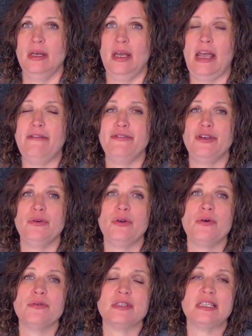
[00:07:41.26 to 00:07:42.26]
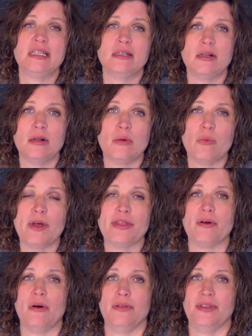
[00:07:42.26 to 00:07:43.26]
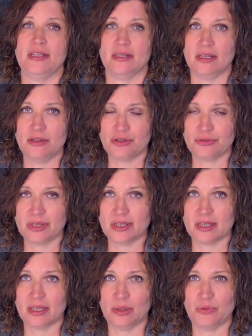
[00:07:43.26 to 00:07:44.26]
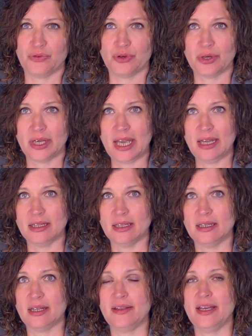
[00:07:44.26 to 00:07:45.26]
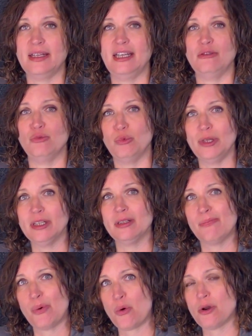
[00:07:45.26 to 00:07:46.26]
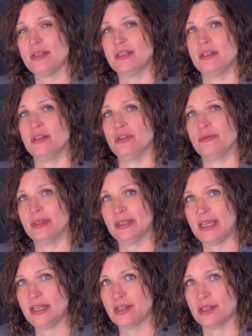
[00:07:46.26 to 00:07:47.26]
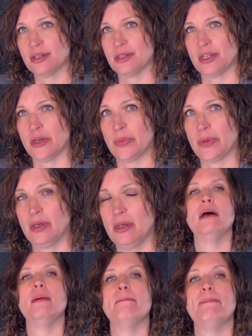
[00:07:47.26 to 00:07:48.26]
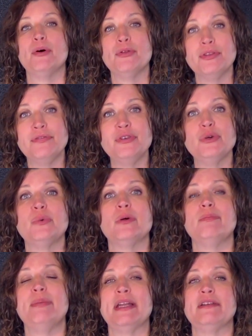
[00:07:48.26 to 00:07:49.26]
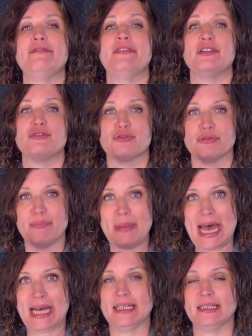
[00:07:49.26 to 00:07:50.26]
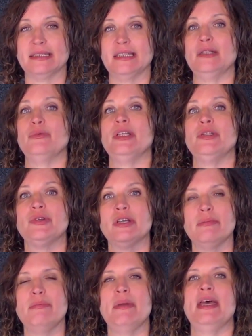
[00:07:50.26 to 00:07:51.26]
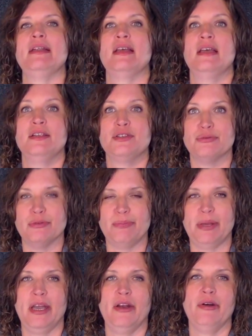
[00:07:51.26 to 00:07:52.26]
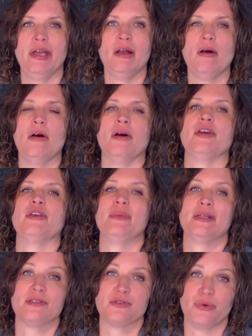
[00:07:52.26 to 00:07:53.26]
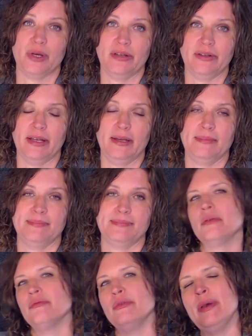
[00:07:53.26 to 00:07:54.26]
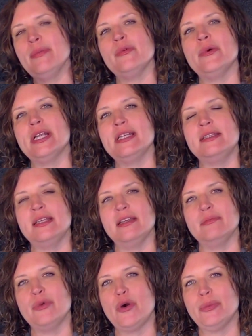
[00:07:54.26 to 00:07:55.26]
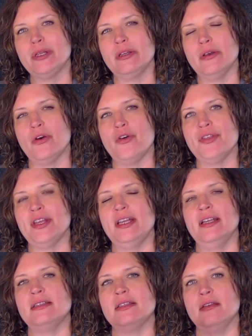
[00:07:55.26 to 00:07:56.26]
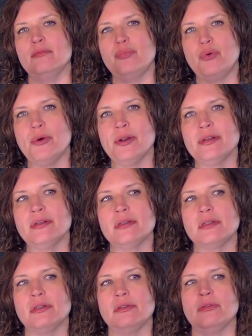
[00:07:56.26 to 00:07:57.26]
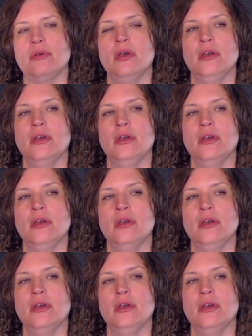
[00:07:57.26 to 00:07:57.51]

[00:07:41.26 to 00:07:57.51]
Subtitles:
If you don't deal with these injuries that you've created, then it will poison your relationship. Both of you will benefit dramatically when you commit to repairing arguments quickly. Remember what I said a moment ago, that it's important to